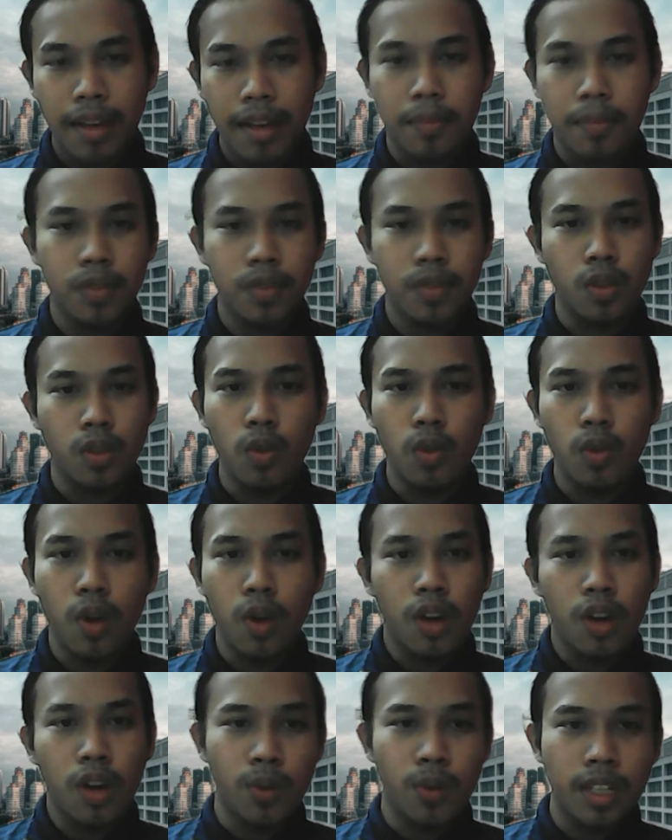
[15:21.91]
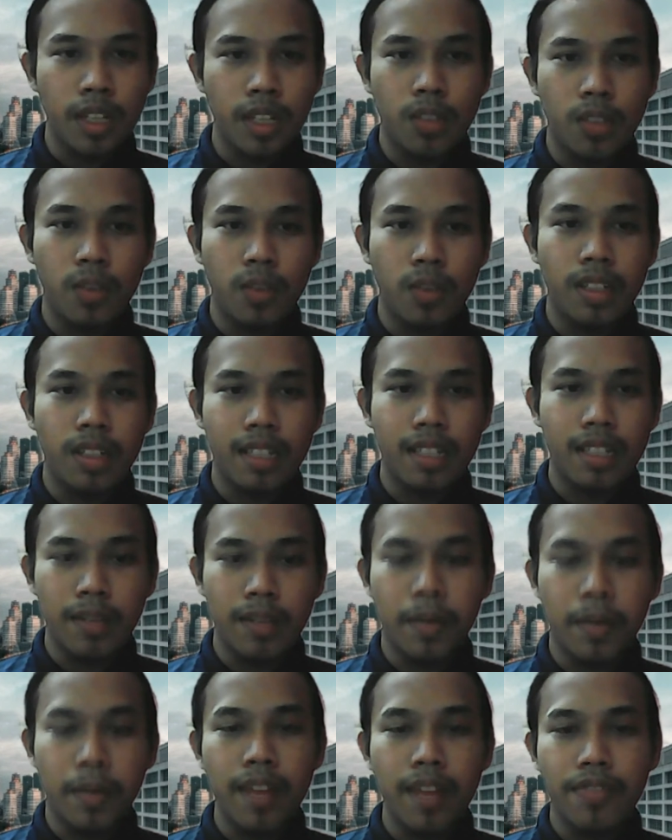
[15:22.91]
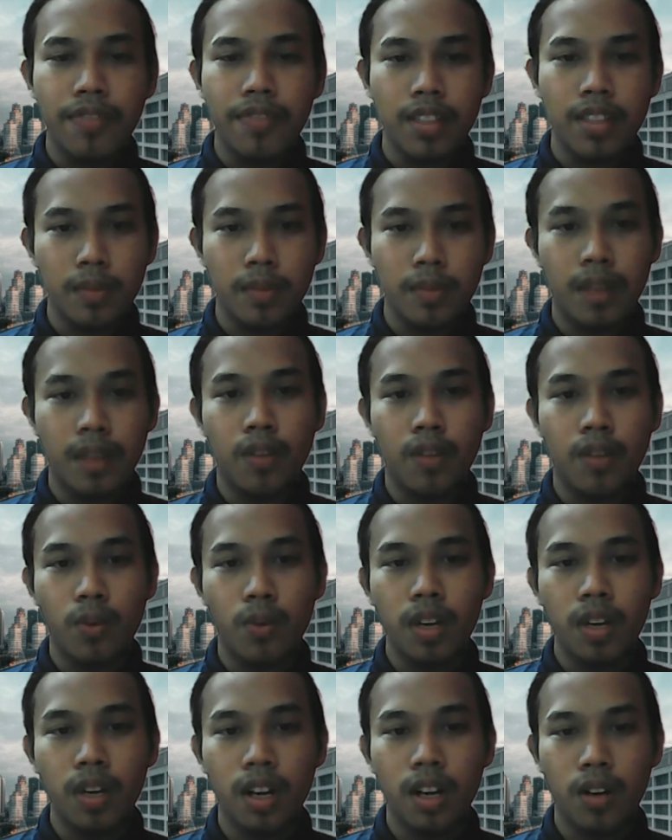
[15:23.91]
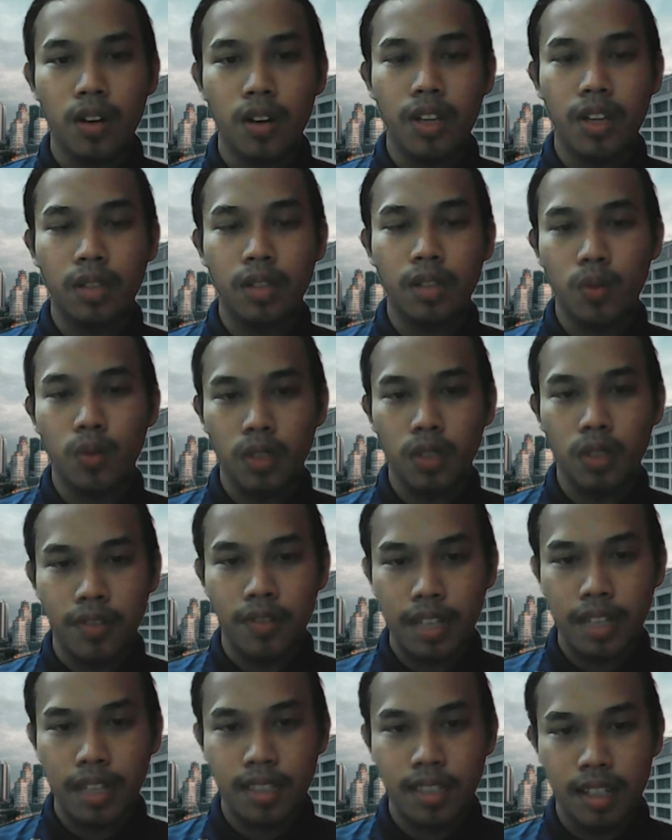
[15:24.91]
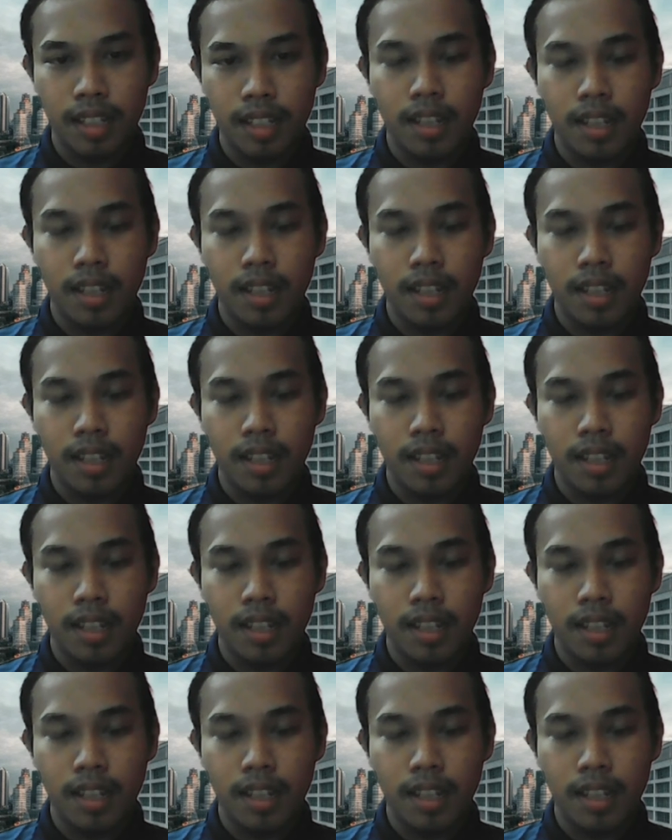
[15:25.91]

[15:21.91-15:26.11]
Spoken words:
So we need to eat breakfast before we are going to the vaccine.